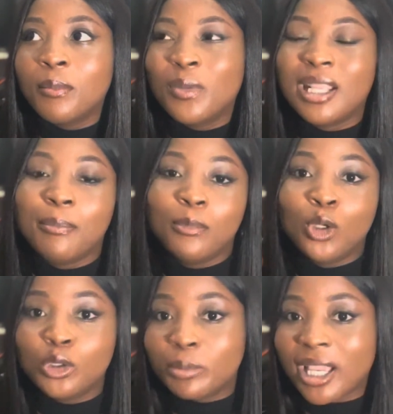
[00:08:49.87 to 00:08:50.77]
when I
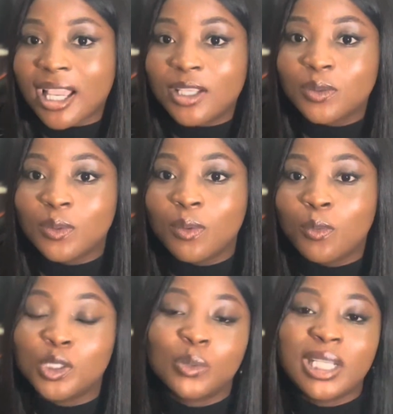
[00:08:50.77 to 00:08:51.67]
close my eyes,
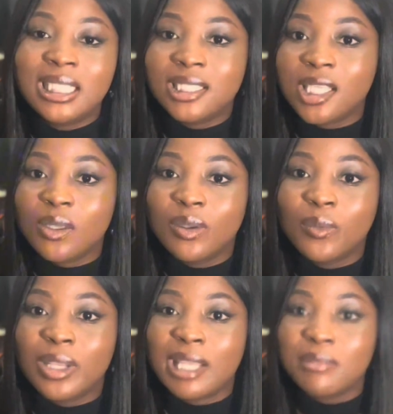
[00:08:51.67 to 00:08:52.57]
what do I see
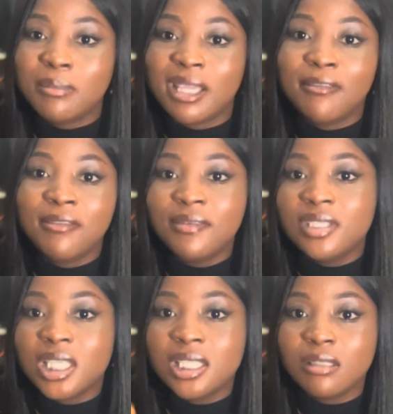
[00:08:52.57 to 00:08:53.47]
when I'm in my
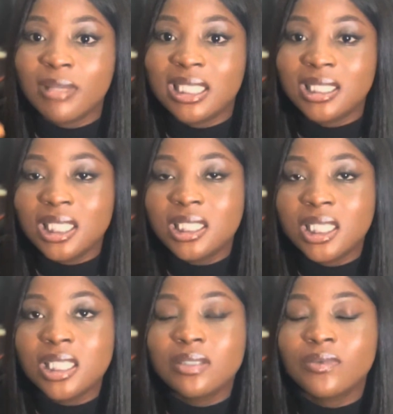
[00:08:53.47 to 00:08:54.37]
50s, in my
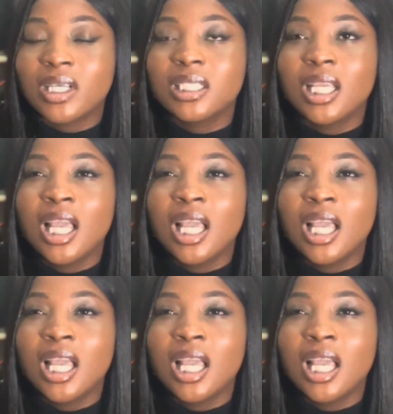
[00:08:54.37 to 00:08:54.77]
60s, right?